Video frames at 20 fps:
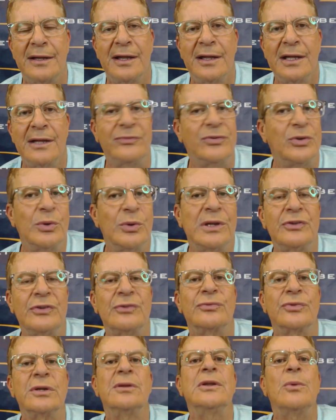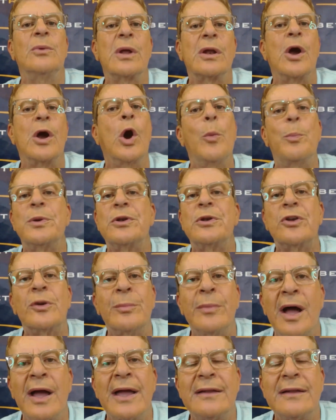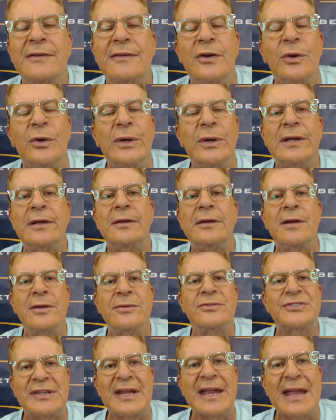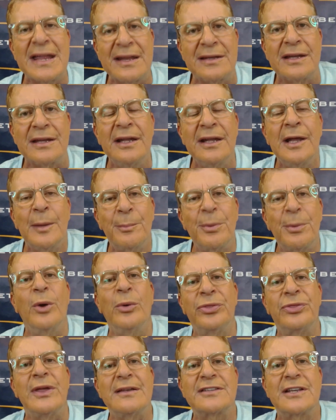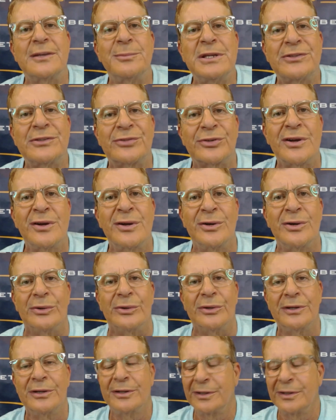If you really want to open your mind to it and understand it, both things could be true.